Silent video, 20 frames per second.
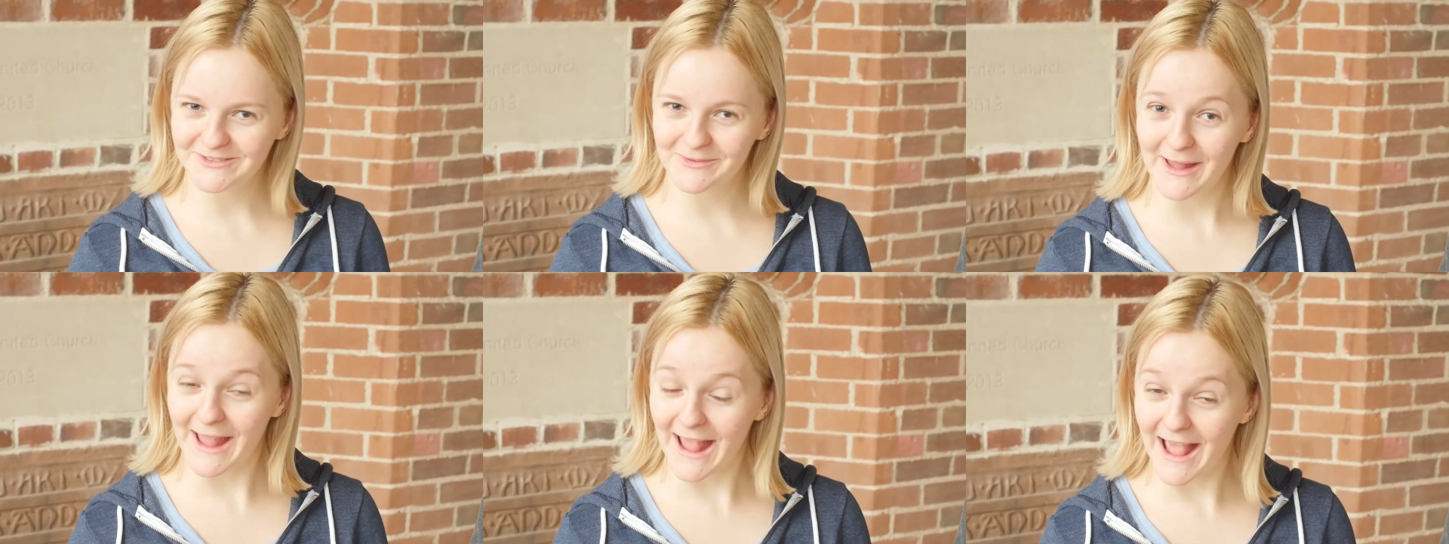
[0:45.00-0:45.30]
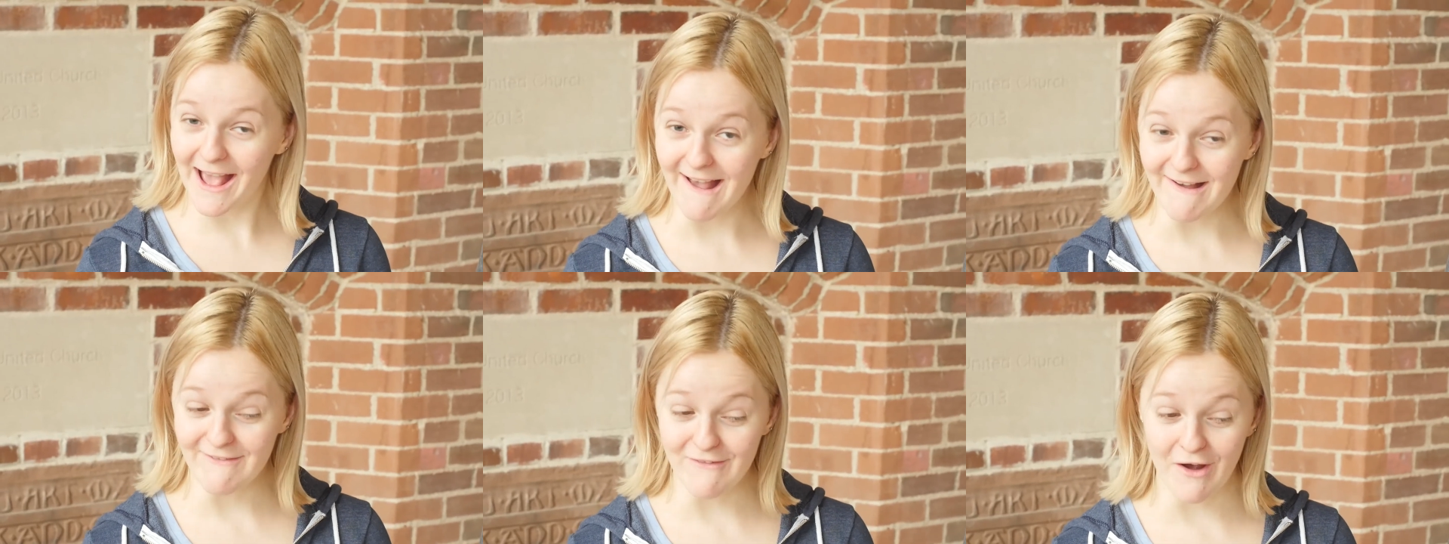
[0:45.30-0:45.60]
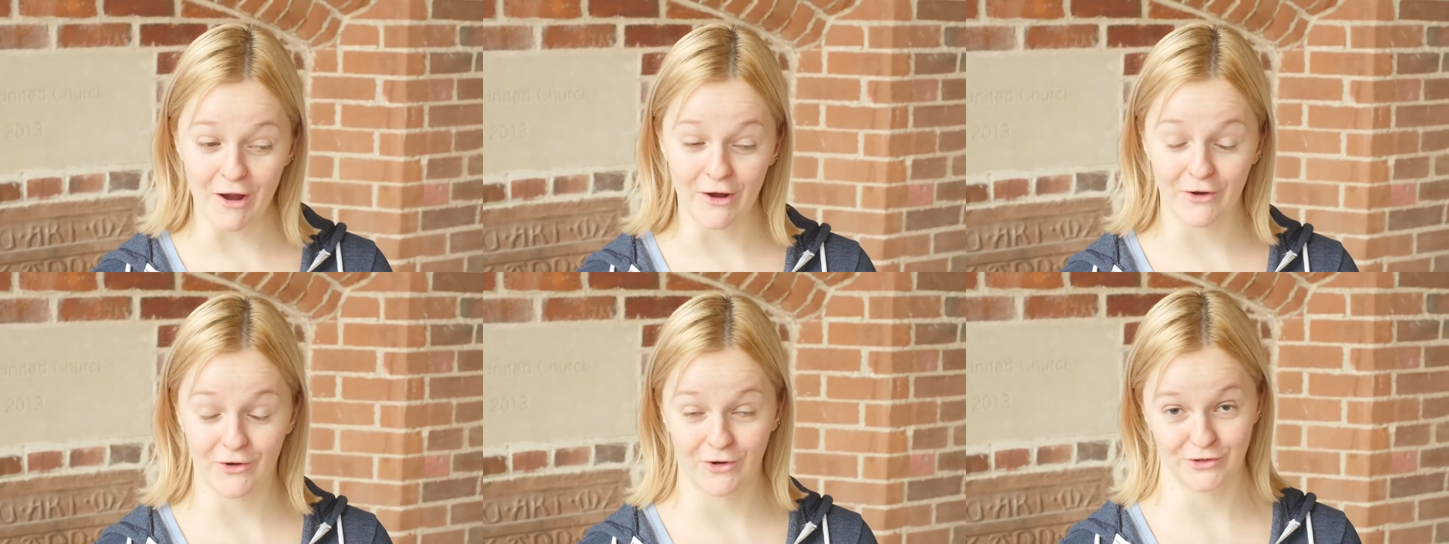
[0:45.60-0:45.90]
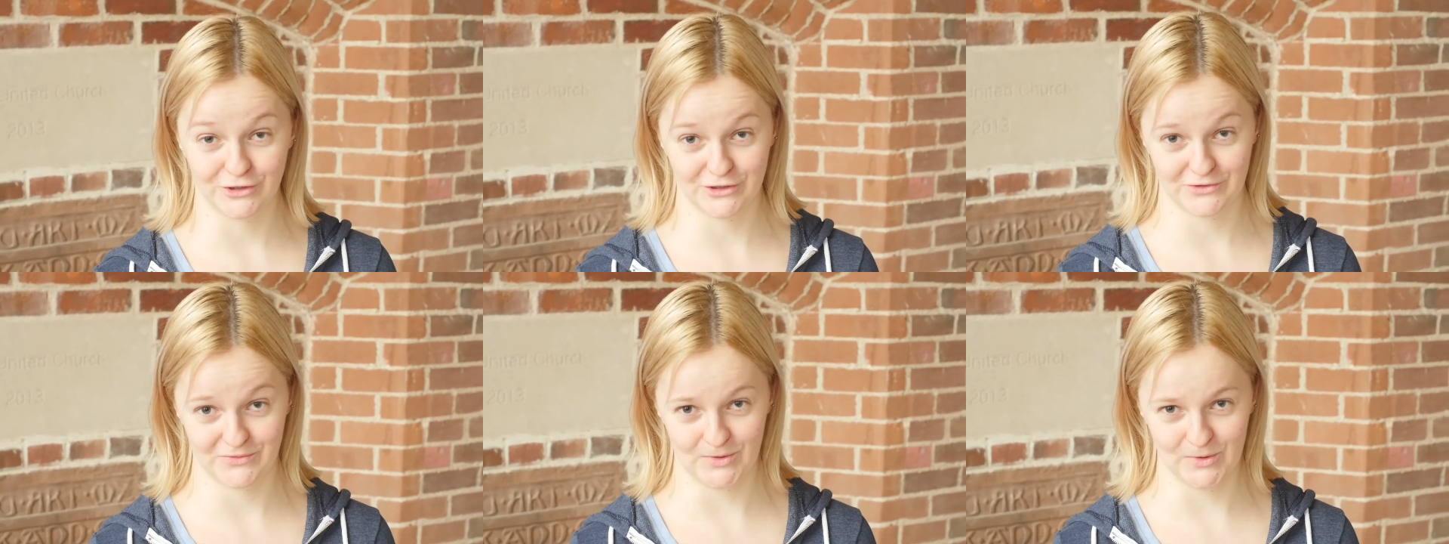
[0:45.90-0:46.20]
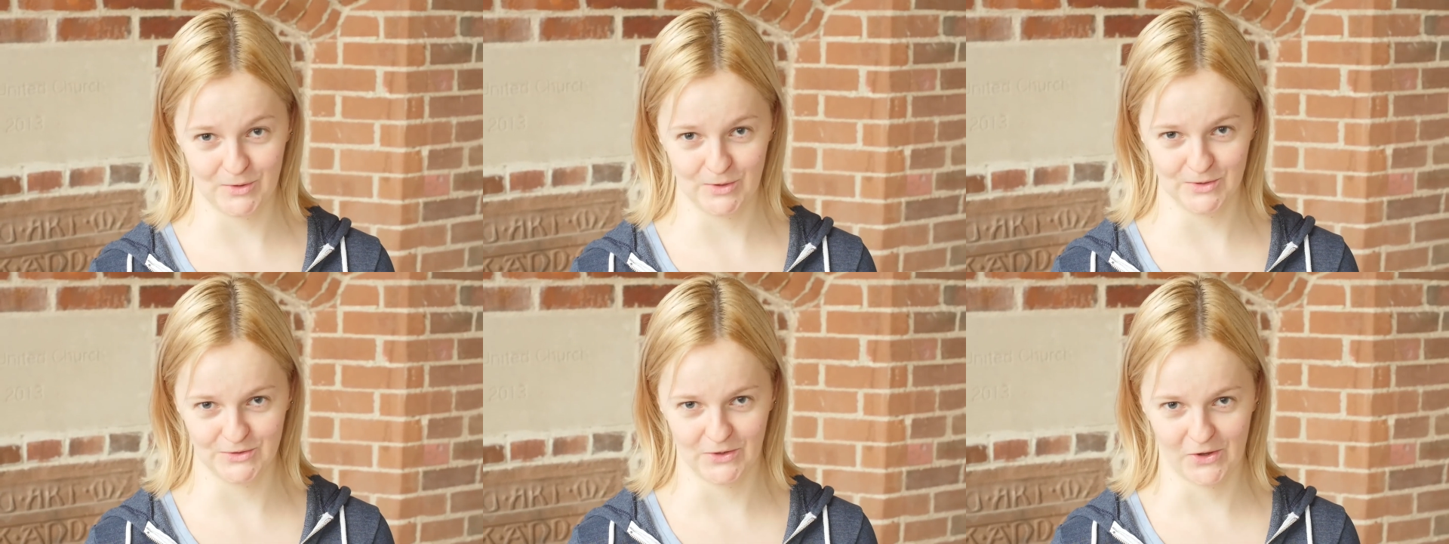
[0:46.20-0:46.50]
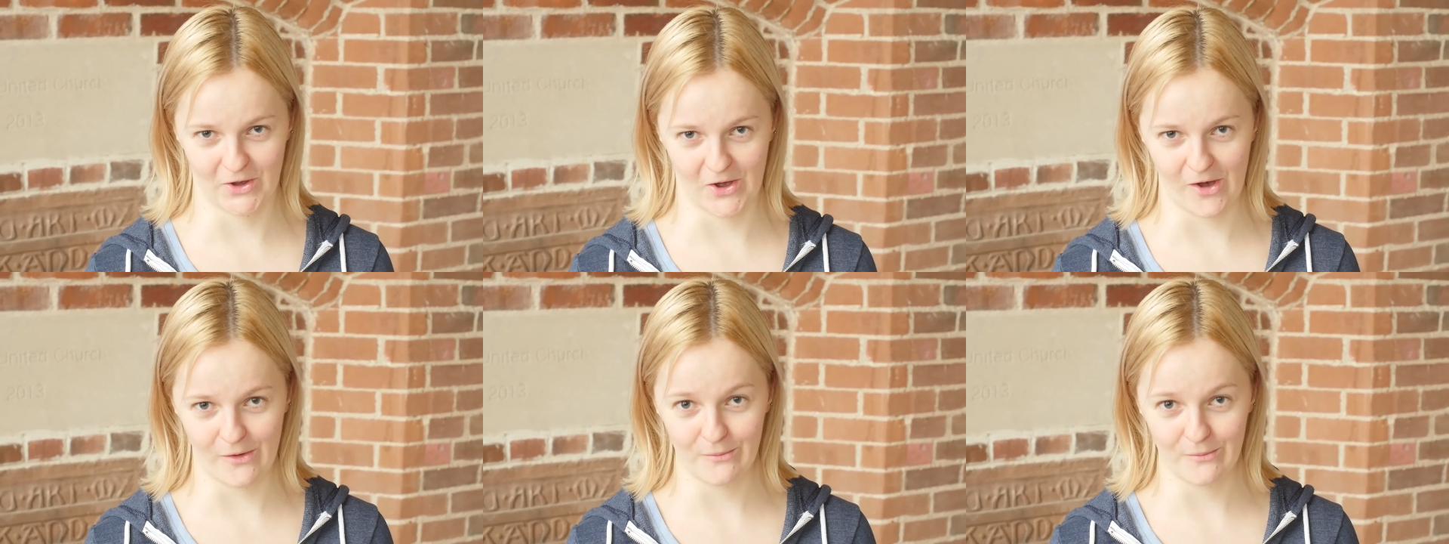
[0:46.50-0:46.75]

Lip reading: we have our gorgeous rehearsal hall.